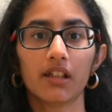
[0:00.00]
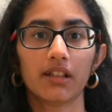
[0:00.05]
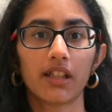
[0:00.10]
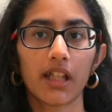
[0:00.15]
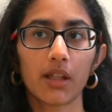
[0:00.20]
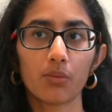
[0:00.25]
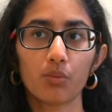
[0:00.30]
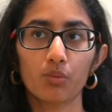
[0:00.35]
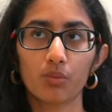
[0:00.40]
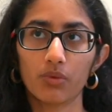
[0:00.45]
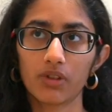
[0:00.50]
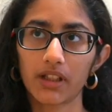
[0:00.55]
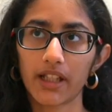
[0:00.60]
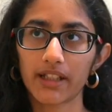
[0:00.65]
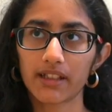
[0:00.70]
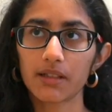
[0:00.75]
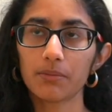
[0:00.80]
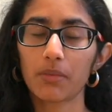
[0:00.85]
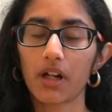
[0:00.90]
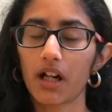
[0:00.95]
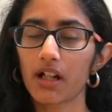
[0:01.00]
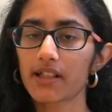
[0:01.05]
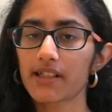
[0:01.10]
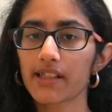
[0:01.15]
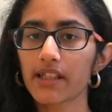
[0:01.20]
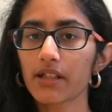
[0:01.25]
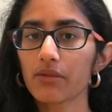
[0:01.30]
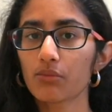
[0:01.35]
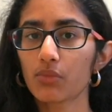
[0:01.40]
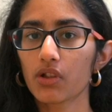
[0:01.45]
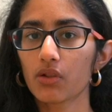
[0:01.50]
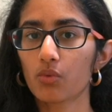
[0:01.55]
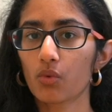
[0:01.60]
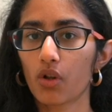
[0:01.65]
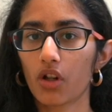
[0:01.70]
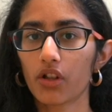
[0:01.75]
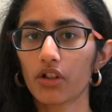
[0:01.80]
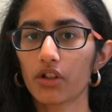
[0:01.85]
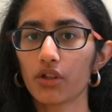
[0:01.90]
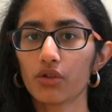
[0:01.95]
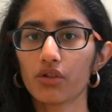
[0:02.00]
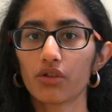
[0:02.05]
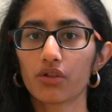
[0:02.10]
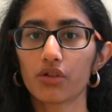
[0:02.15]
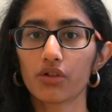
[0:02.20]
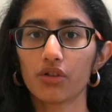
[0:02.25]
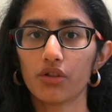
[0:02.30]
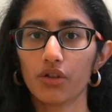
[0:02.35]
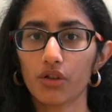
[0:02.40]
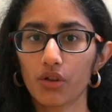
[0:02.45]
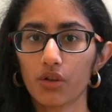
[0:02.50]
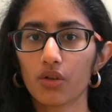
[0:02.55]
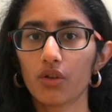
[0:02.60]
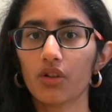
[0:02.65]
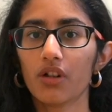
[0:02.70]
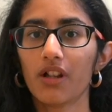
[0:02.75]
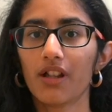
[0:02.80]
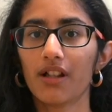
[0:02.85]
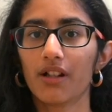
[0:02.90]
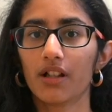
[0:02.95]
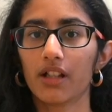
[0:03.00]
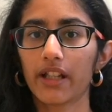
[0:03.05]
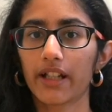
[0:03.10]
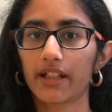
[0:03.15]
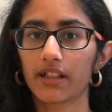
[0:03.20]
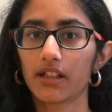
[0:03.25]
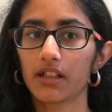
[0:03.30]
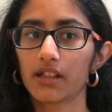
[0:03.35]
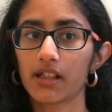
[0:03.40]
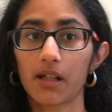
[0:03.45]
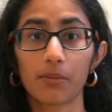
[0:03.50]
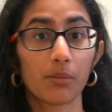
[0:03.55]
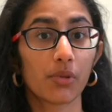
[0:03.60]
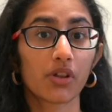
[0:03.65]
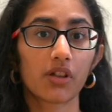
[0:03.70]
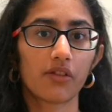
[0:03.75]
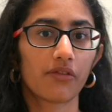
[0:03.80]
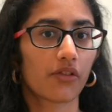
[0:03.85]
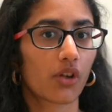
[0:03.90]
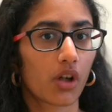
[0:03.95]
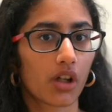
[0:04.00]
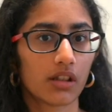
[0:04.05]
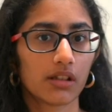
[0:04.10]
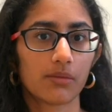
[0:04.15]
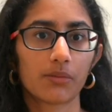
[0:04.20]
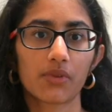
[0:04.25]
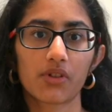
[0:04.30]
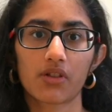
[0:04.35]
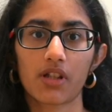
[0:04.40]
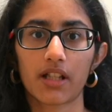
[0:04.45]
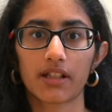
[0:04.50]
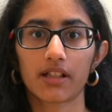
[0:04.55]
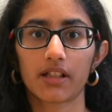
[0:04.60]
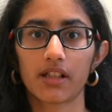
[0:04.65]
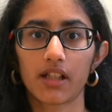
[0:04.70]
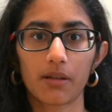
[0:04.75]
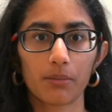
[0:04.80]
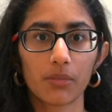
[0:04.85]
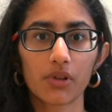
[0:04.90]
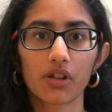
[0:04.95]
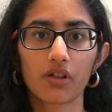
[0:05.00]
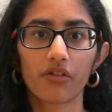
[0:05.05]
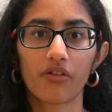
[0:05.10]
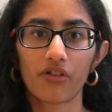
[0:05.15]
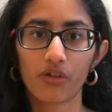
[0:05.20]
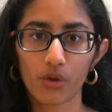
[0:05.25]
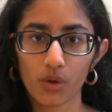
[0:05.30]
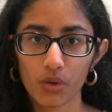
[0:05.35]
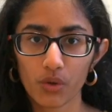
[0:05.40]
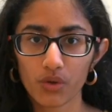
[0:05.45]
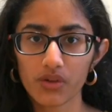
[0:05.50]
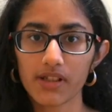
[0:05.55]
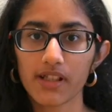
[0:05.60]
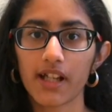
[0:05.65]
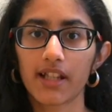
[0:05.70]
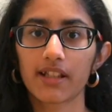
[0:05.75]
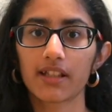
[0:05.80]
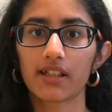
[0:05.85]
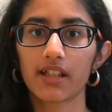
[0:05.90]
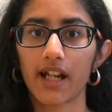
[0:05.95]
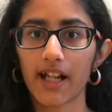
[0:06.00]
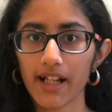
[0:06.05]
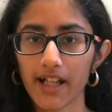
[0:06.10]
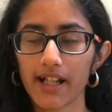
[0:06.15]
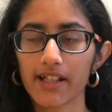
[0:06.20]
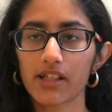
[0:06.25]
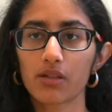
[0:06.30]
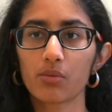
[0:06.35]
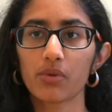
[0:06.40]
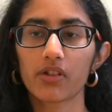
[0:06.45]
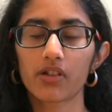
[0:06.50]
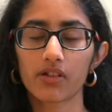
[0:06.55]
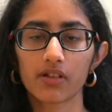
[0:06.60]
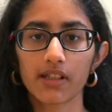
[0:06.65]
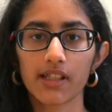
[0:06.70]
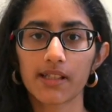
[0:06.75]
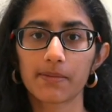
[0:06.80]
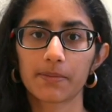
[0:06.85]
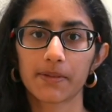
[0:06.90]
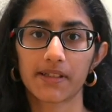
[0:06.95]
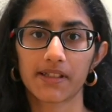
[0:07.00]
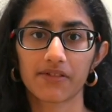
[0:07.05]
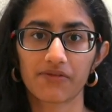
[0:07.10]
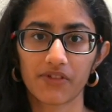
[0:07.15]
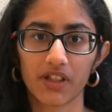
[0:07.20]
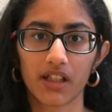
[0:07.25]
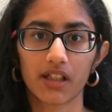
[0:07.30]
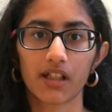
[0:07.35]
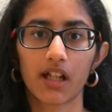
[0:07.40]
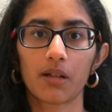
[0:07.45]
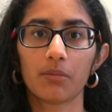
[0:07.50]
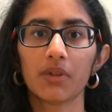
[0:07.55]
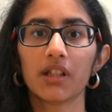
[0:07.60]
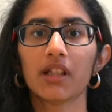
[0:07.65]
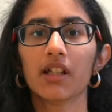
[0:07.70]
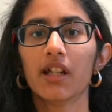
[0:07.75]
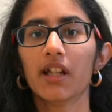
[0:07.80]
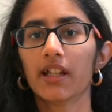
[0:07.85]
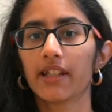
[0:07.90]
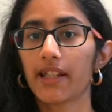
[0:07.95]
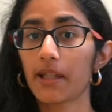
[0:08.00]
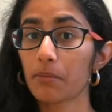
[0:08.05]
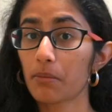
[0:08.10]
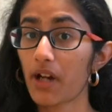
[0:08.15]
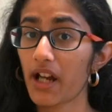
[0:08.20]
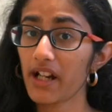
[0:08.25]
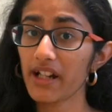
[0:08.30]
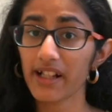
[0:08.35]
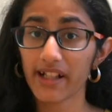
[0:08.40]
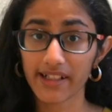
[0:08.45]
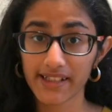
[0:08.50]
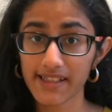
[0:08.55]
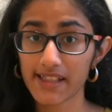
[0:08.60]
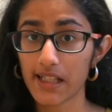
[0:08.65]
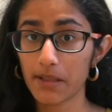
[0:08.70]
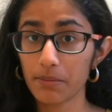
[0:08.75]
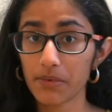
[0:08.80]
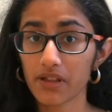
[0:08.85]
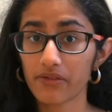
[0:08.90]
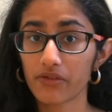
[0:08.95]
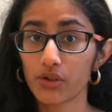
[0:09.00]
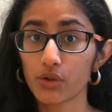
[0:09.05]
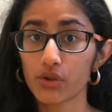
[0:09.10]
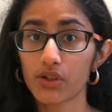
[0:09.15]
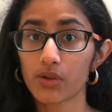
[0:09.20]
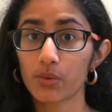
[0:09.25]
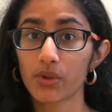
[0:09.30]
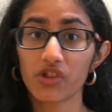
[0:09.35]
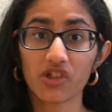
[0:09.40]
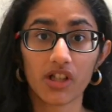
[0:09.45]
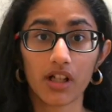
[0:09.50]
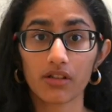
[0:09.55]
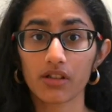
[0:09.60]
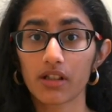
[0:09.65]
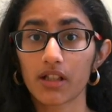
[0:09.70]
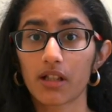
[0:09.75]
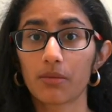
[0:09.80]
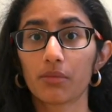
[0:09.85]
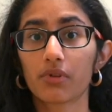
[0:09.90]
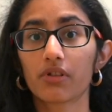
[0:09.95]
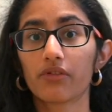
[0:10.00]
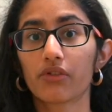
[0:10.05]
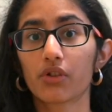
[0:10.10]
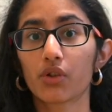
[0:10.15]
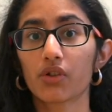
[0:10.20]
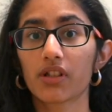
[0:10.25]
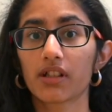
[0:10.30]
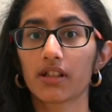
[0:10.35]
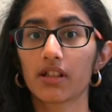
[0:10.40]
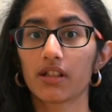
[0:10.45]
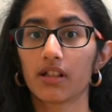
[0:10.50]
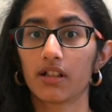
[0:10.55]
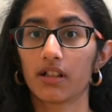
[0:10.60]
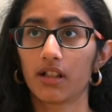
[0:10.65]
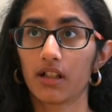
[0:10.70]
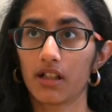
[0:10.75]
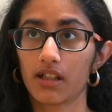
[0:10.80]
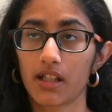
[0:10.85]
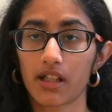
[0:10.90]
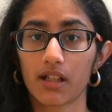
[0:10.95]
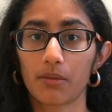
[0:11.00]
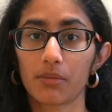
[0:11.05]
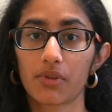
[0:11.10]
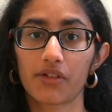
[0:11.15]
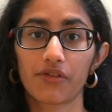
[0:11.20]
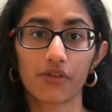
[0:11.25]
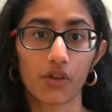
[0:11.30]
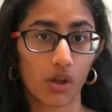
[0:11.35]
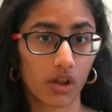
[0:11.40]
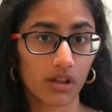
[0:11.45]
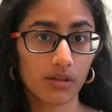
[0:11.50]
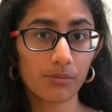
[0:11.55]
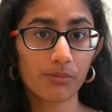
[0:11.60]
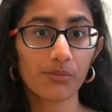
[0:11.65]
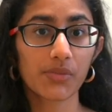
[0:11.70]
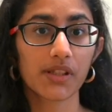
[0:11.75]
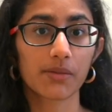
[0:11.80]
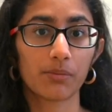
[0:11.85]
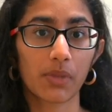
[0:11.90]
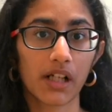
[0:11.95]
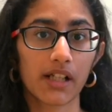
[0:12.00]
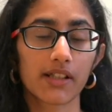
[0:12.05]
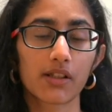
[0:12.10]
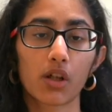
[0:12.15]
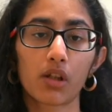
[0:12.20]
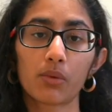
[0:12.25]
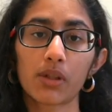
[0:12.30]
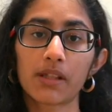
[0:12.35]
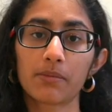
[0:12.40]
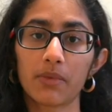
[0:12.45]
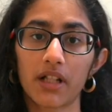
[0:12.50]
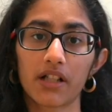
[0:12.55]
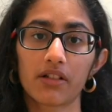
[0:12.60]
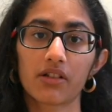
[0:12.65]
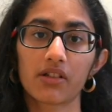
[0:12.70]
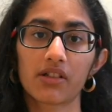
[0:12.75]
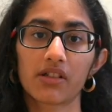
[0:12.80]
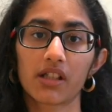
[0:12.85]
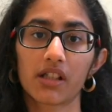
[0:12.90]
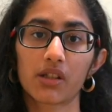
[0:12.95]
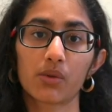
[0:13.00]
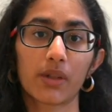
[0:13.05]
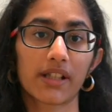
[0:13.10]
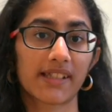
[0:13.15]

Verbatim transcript: they like the mark scheme will want you to know like the number of columns or like the number of rows and that has to be really specific. I mean they might accept if you switch around the number of rows and uh, the number of columns but it's always better to stick to